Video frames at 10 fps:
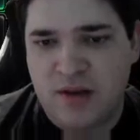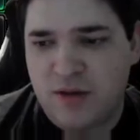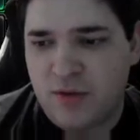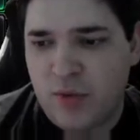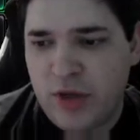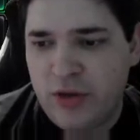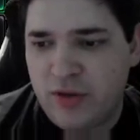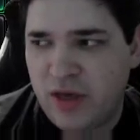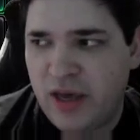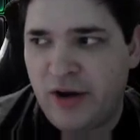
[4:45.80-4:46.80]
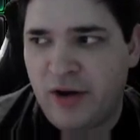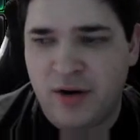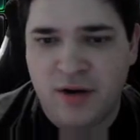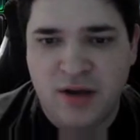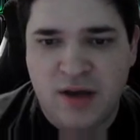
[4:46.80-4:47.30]
So what you see
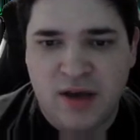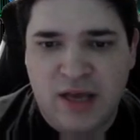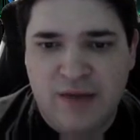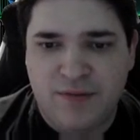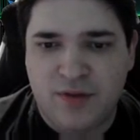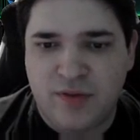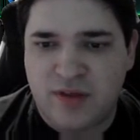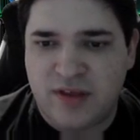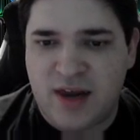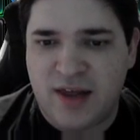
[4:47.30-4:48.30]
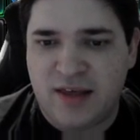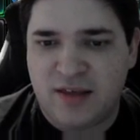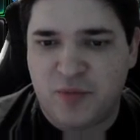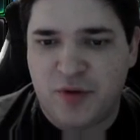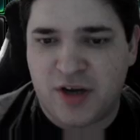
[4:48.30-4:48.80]
here, even though the zealot
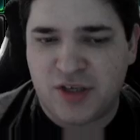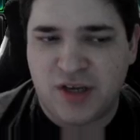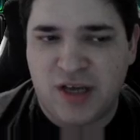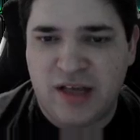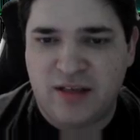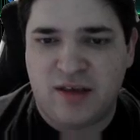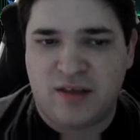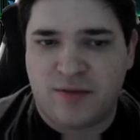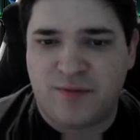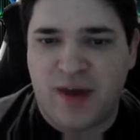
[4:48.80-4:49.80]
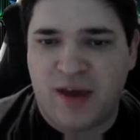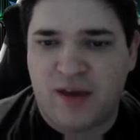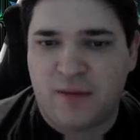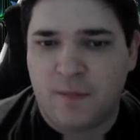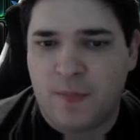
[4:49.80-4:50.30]
is in production, it's a fake.